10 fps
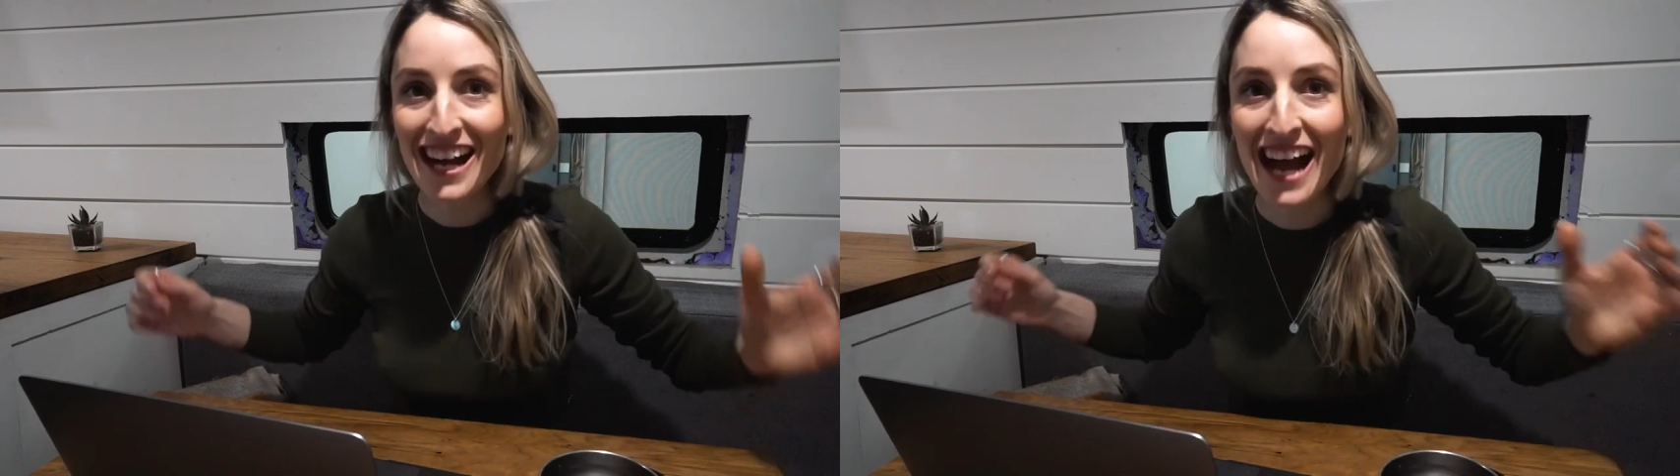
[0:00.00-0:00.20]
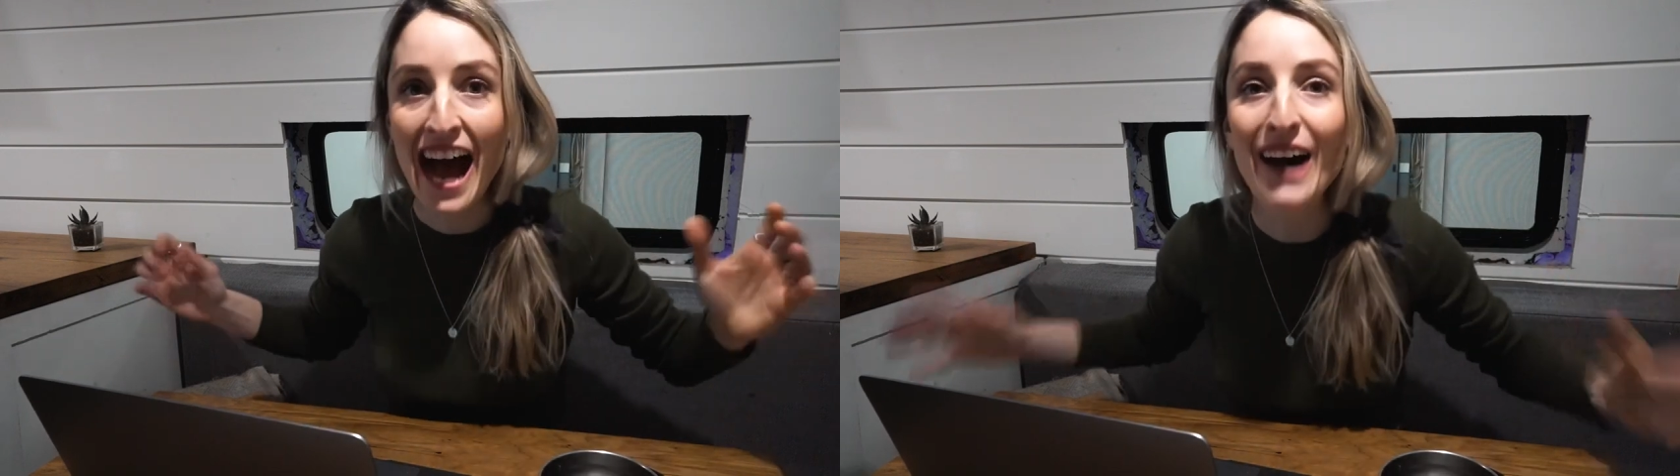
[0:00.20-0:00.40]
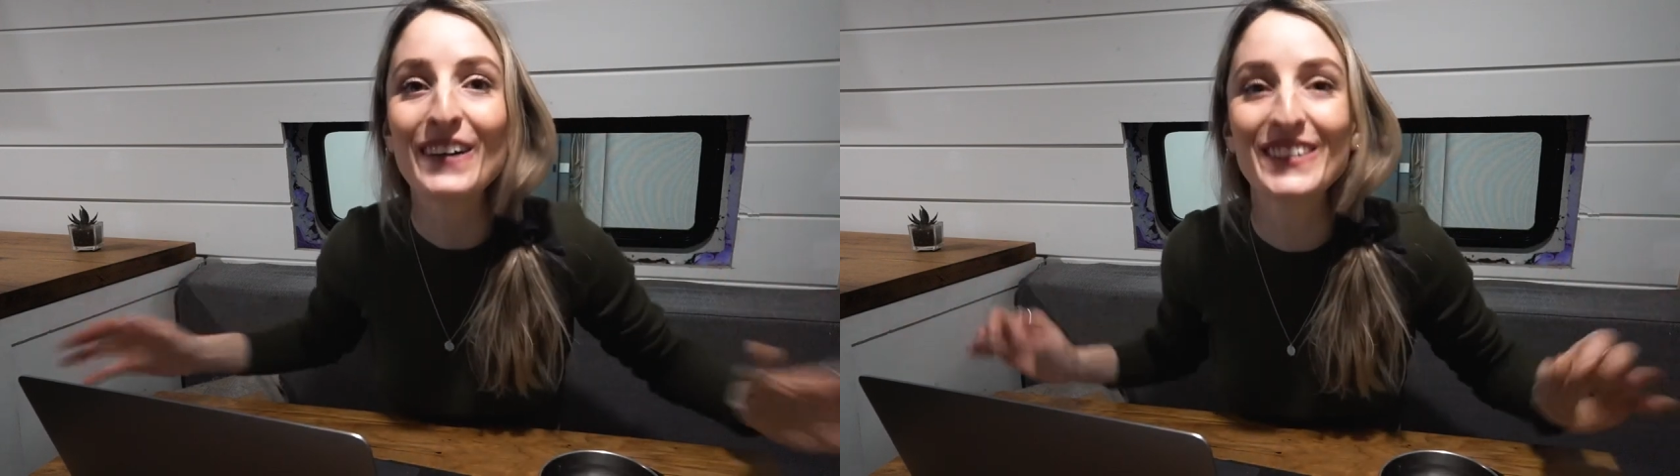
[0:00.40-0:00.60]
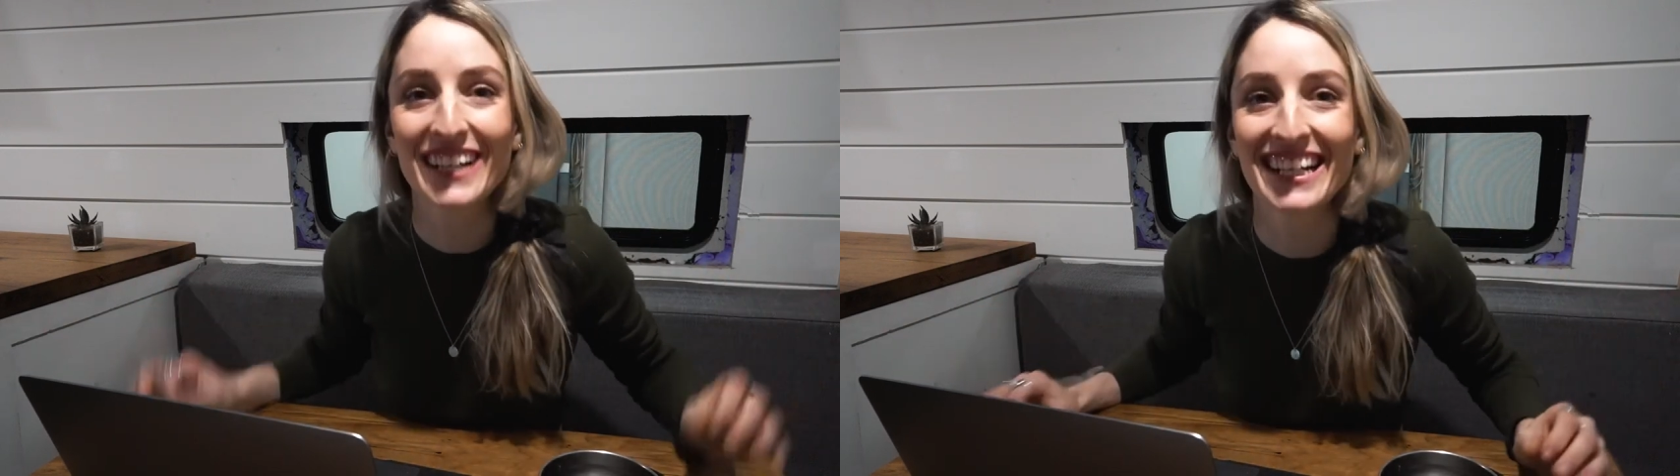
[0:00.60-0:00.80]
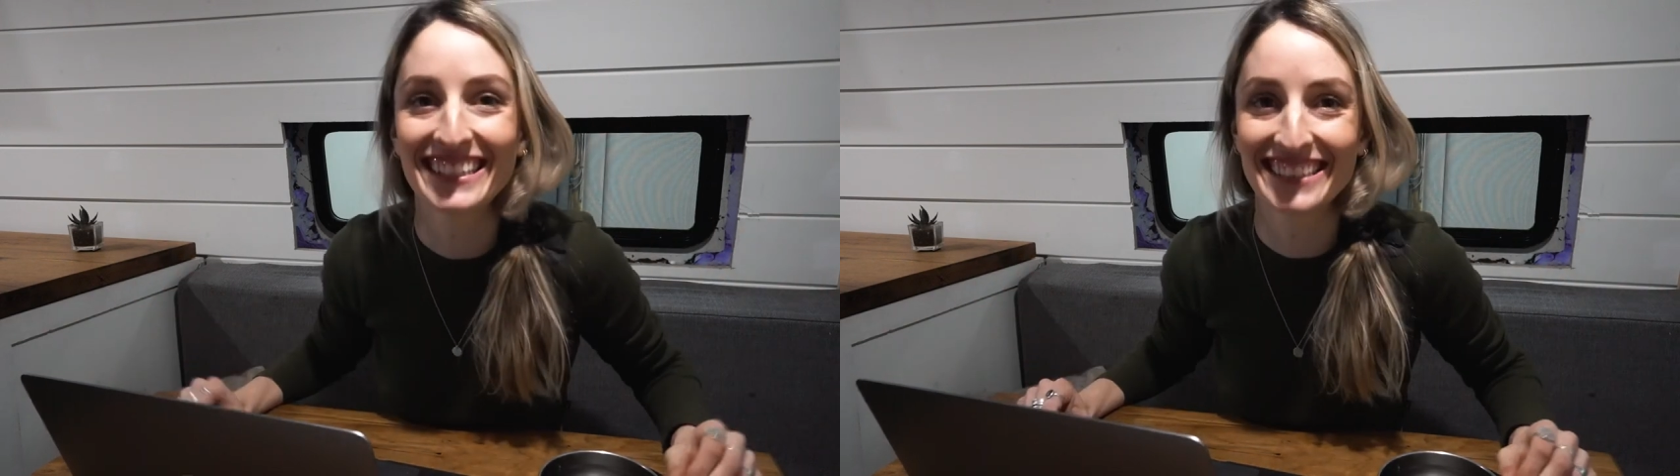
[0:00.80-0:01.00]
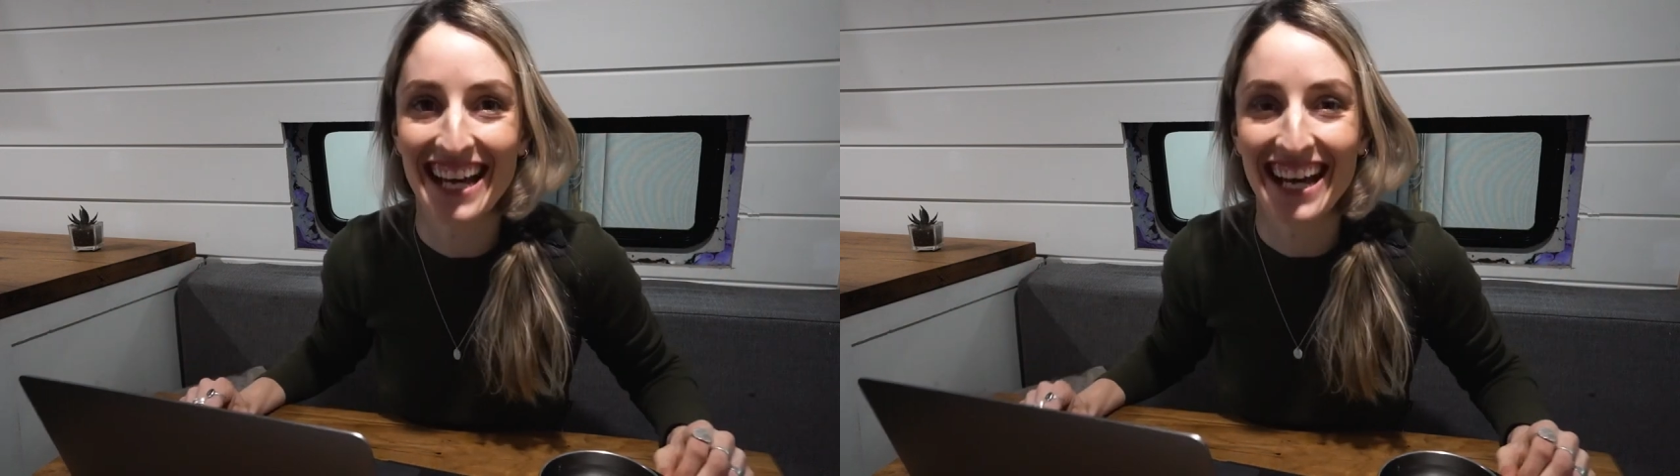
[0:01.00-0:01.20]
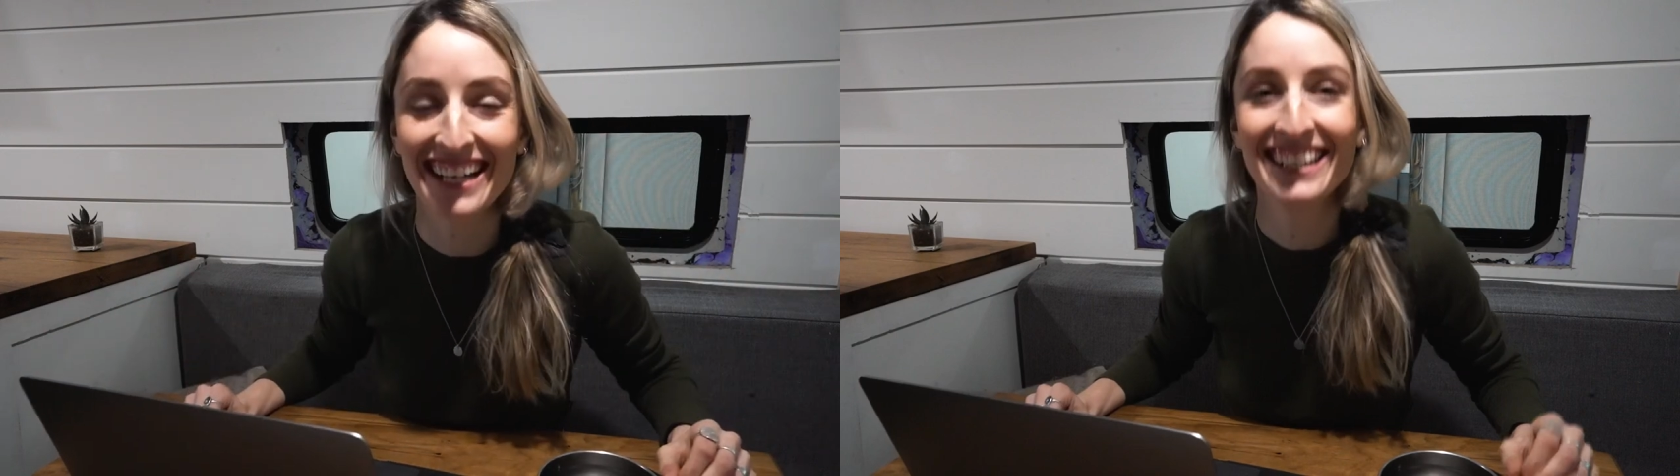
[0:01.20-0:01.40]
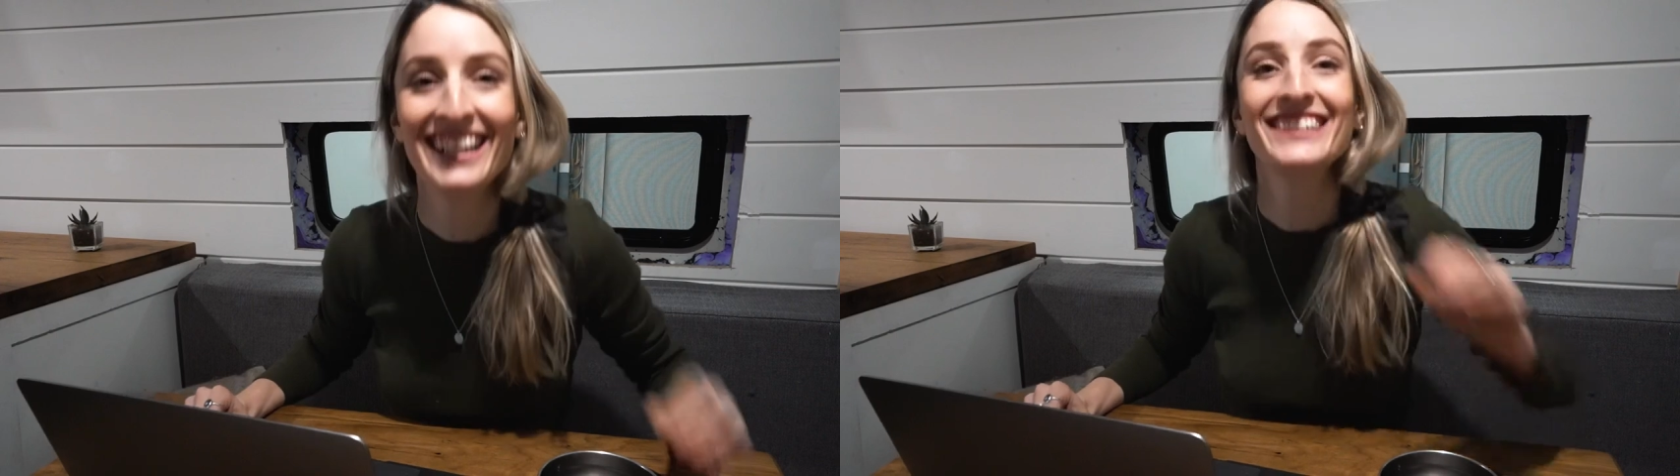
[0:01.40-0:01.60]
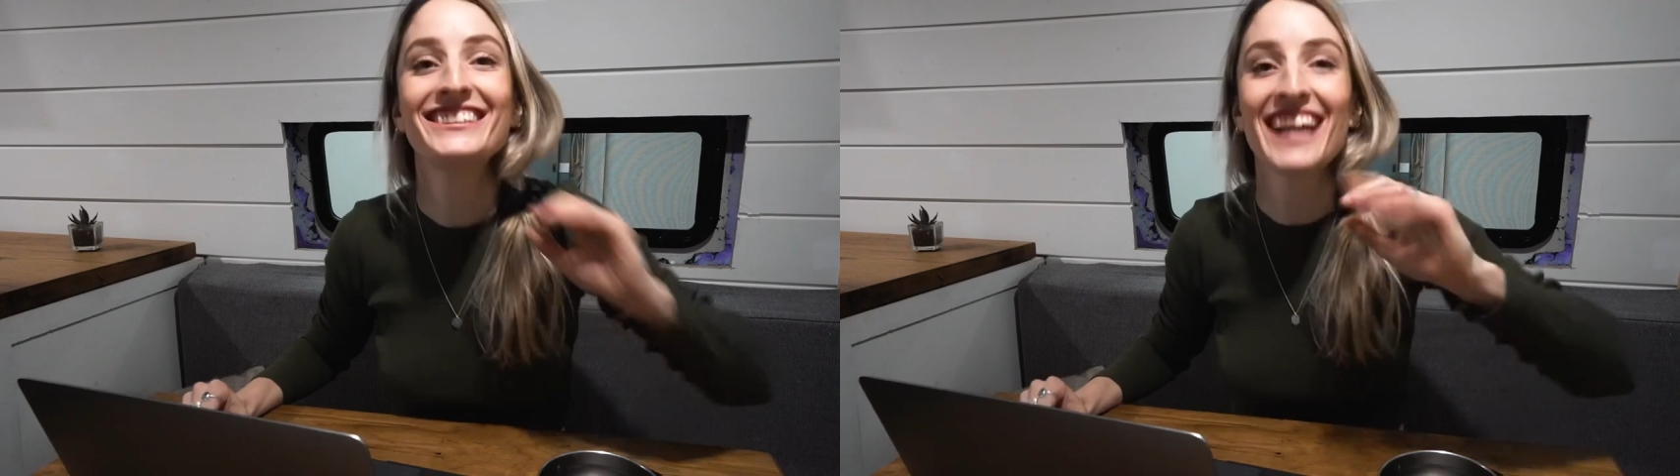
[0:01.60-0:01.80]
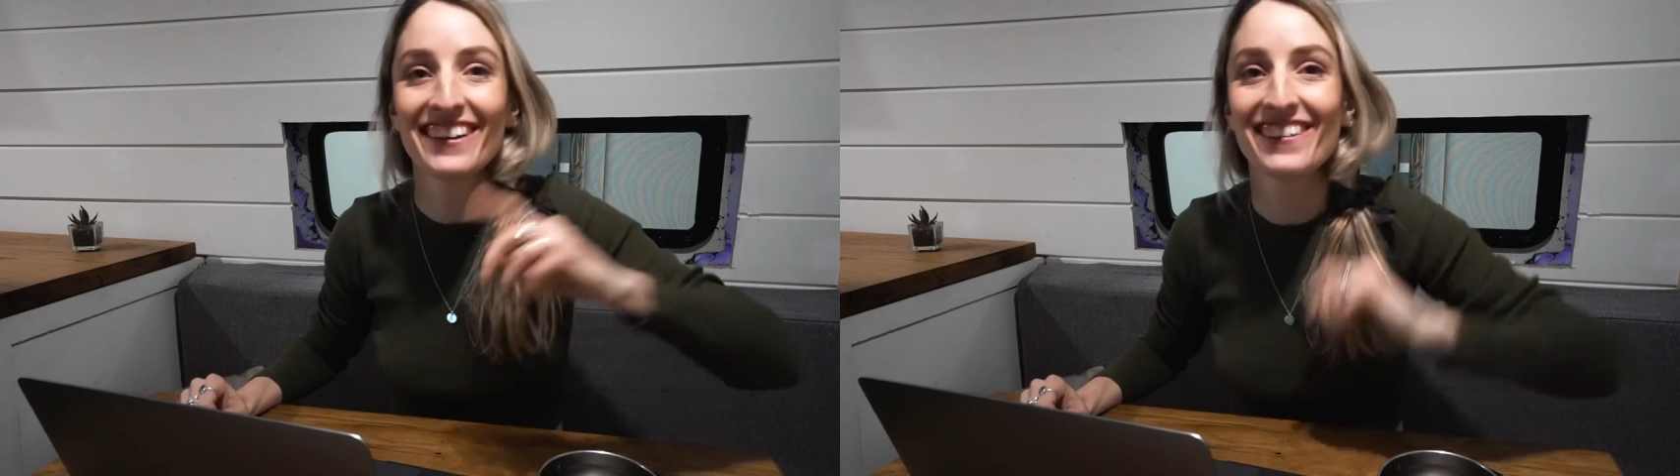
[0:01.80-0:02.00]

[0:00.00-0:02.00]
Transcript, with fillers: how great is that? Check